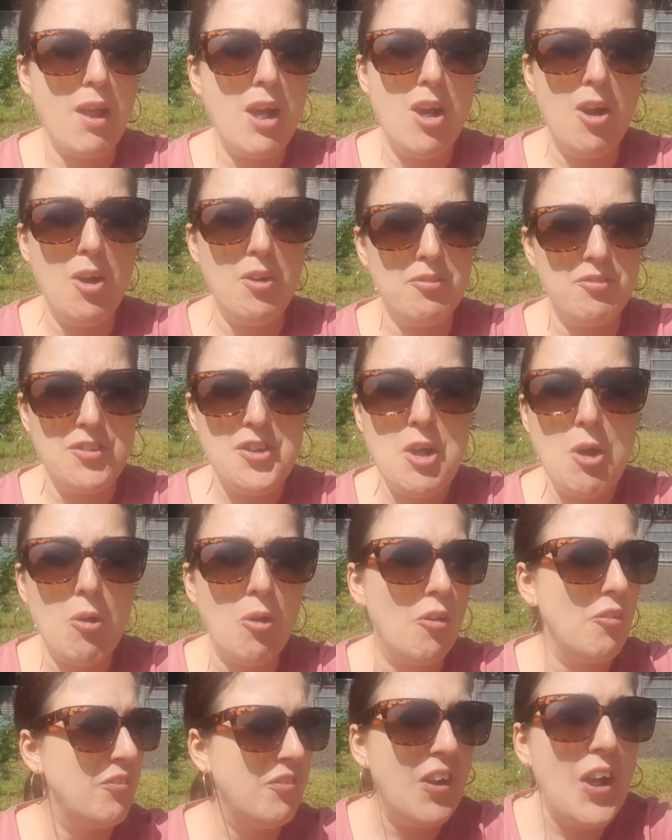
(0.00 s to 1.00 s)
of
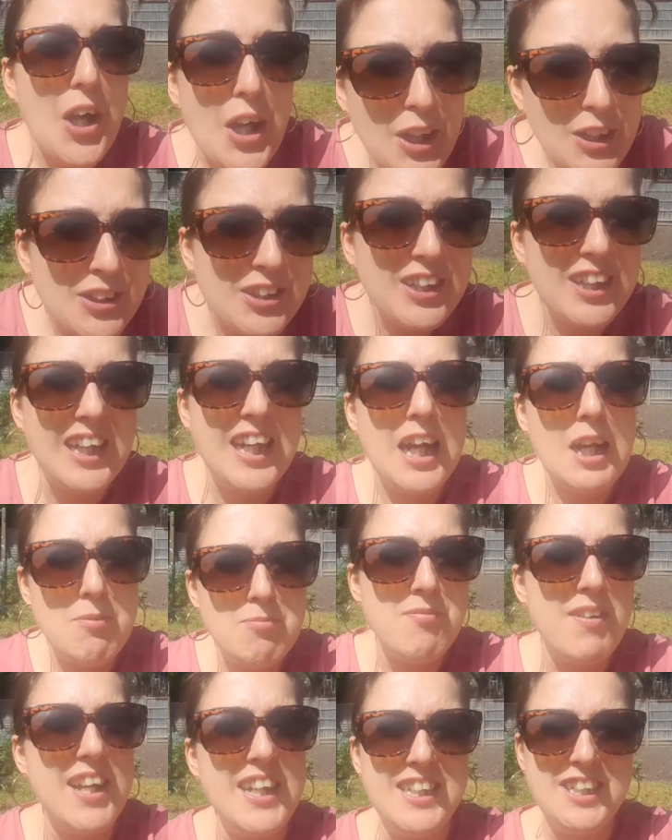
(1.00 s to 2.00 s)
Norfolk
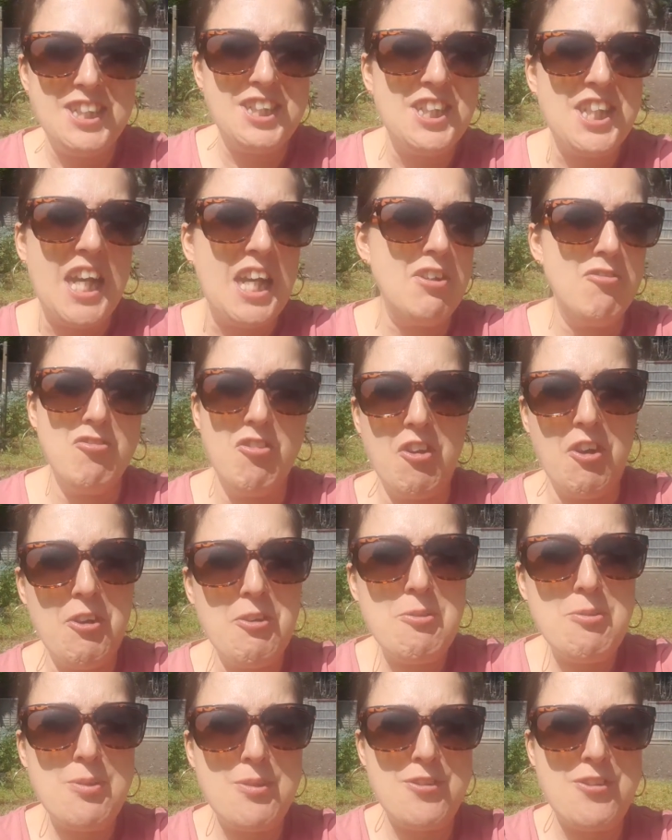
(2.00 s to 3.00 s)
um, in
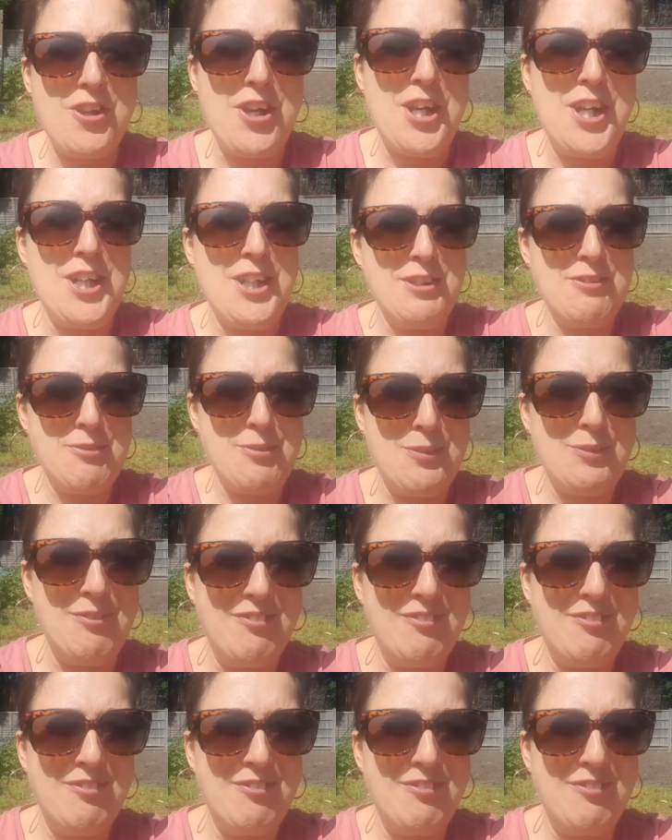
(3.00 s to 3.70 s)
general so